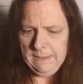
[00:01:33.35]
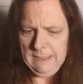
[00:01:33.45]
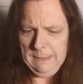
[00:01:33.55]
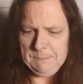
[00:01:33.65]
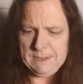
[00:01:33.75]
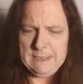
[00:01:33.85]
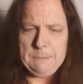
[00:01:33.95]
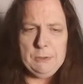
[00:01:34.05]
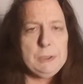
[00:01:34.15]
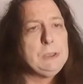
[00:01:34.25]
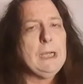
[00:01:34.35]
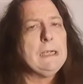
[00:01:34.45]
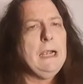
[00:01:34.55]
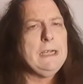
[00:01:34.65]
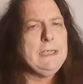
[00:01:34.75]
keep the stimulus
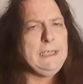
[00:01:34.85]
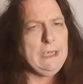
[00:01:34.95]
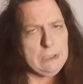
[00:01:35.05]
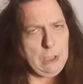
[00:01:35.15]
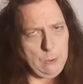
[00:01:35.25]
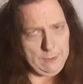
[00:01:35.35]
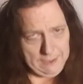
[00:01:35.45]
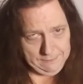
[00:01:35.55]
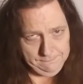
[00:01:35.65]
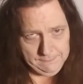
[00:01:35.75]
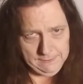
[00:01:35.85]
check idea going.